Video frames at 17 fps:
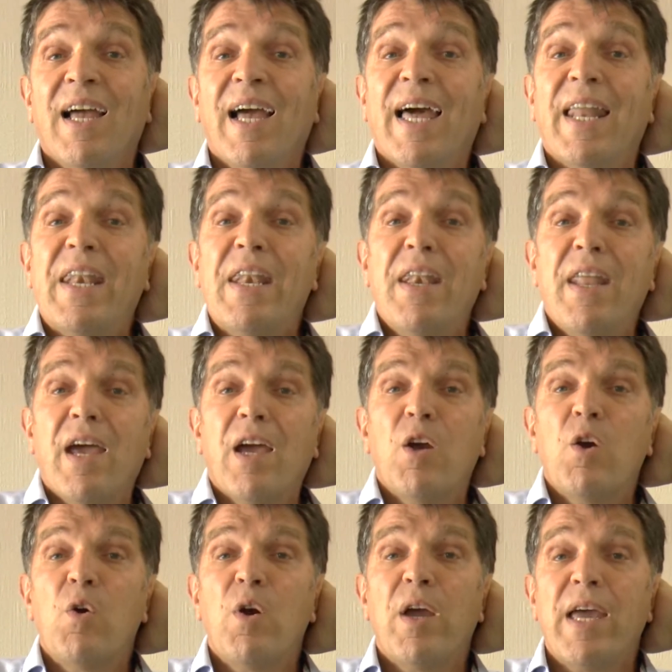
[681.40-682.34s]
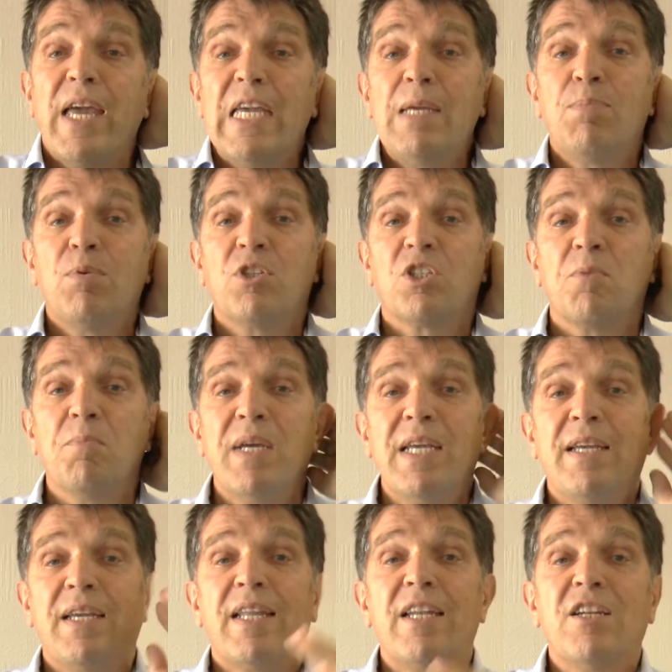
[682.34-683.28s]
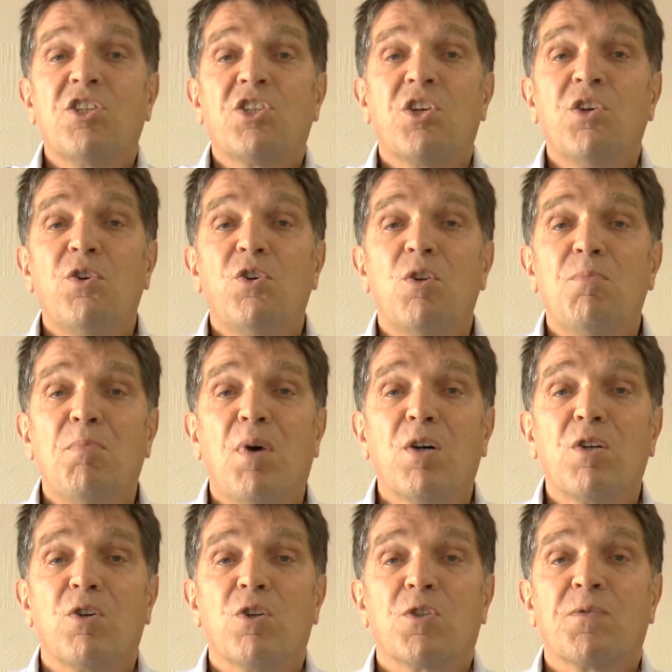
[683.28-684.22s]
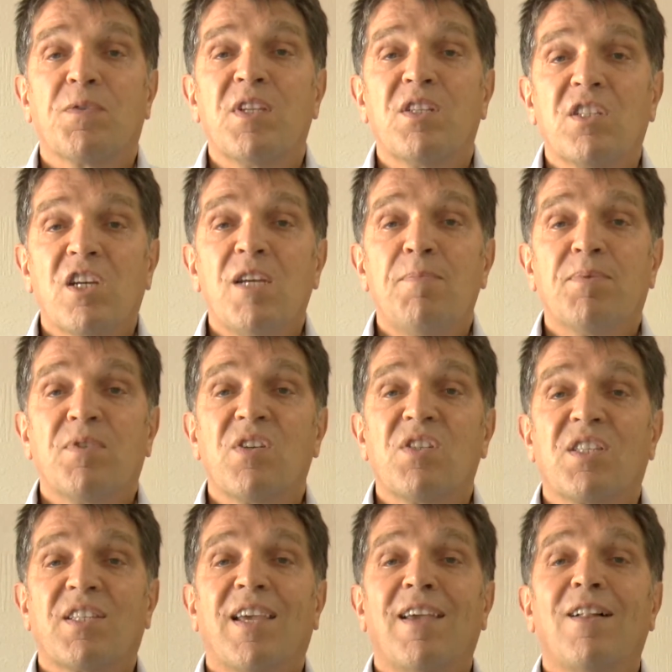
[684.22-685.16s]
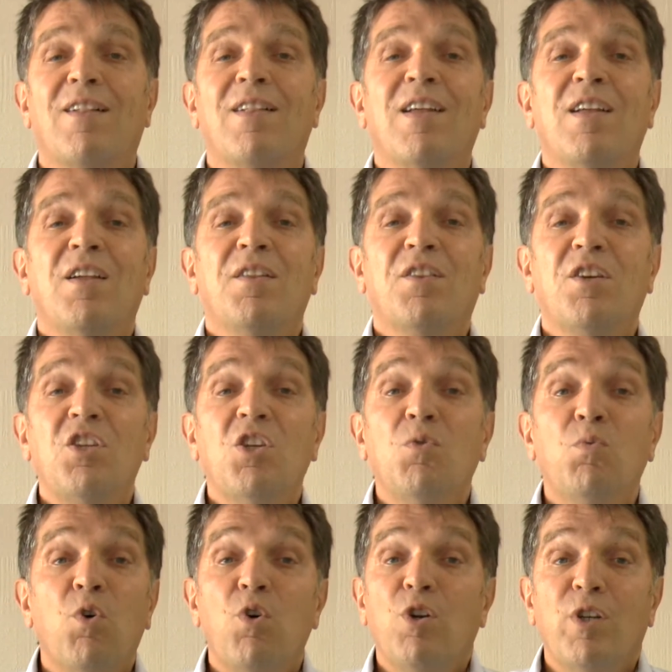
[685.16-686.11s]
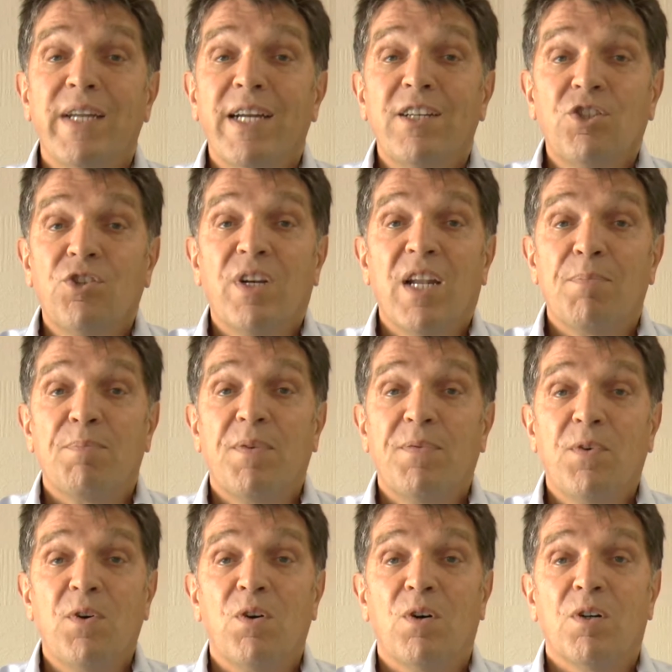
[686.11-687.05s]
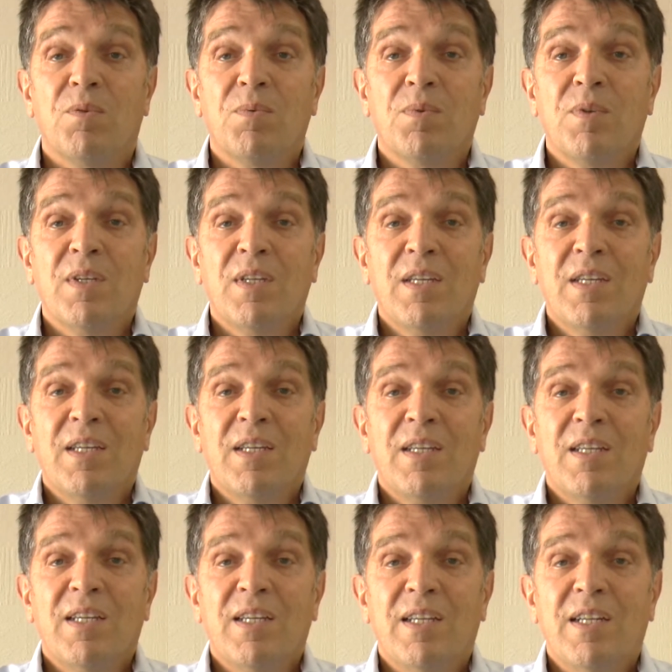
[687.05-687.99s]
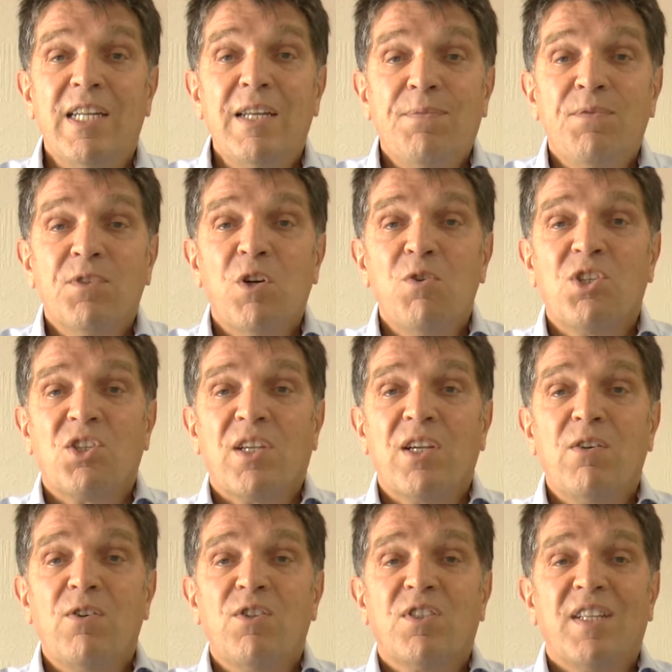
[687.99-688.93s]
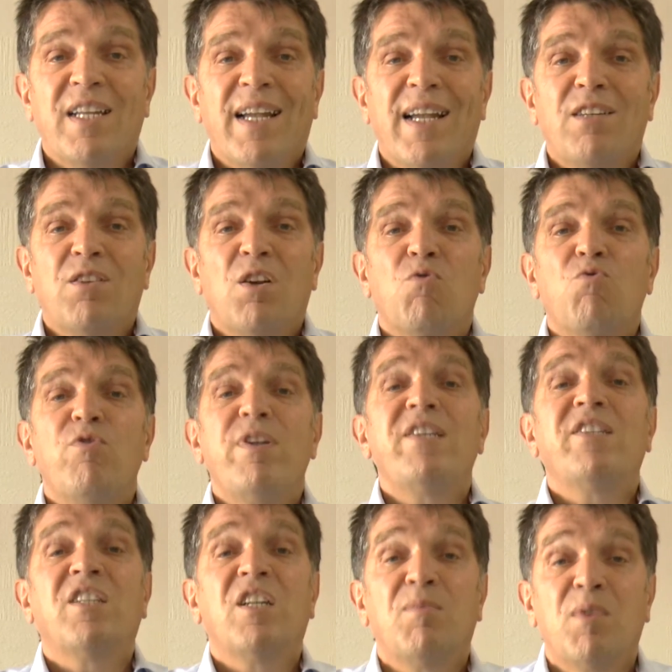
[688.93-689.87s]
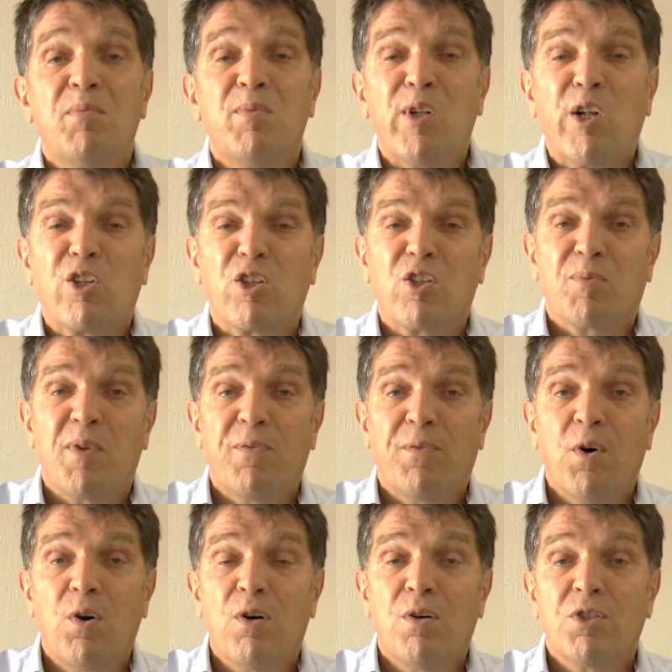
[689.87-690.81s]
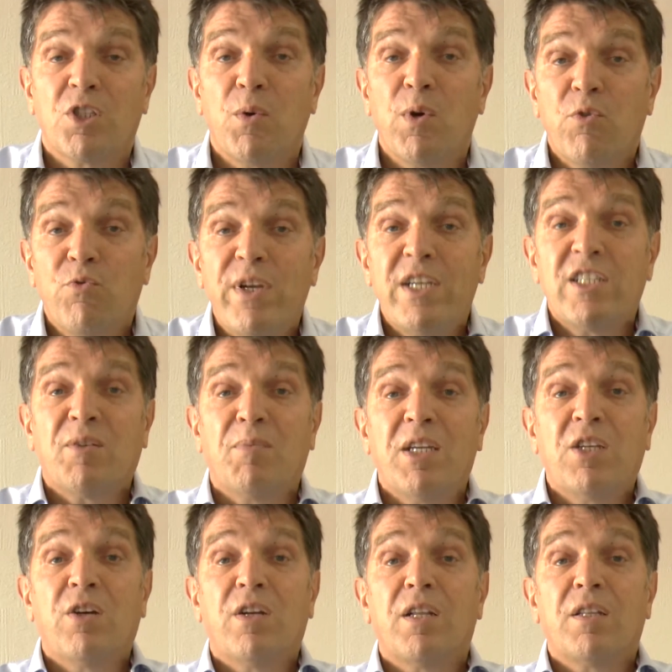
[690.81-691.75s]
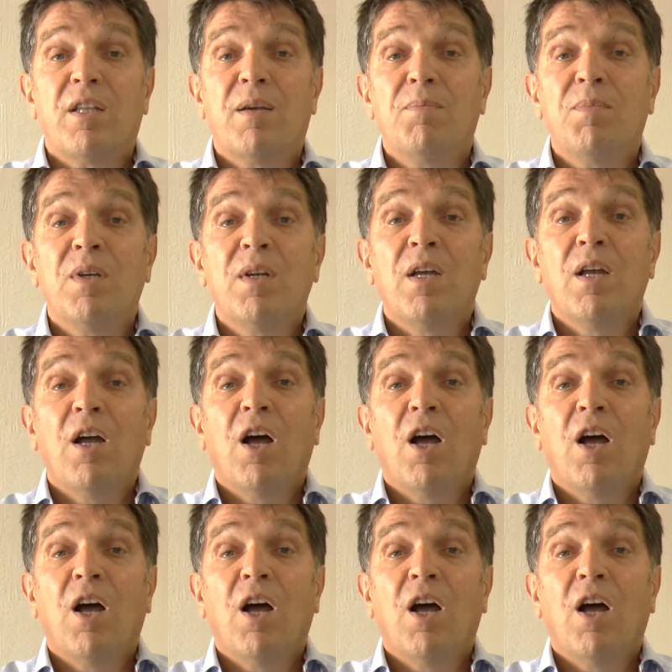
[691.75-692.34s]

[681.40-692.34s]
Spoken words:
and now able to make internal models for the types of skill that you weren't natural at before. And even those skills that had reasonable models before, so you were reasonably good at them,